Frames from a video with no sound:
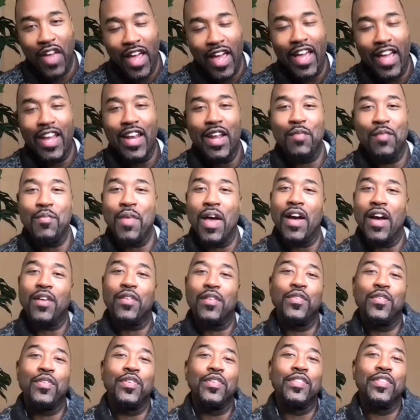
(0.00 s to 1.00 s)
I'm not
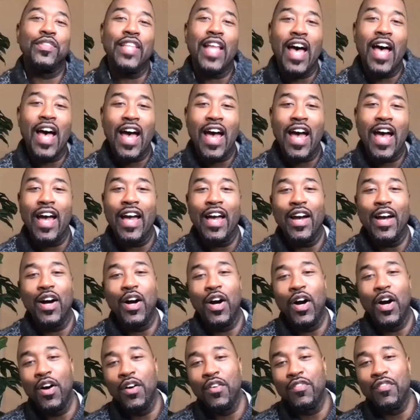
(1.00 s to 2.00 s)
gonna lie,
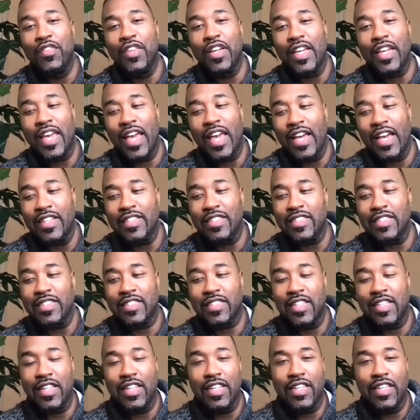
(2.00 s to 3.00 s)
of the Kansas
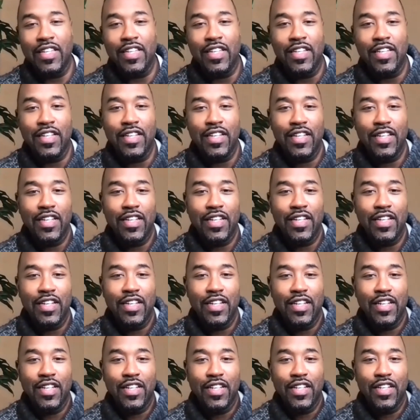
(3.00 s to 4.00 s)
City
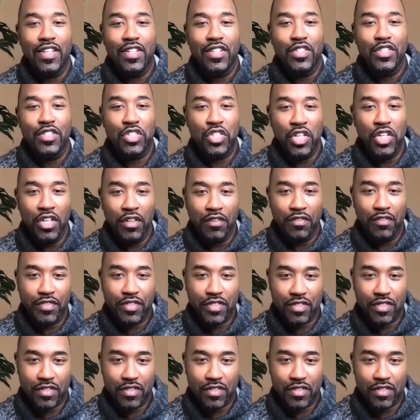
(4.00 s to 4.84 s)
Chiefs.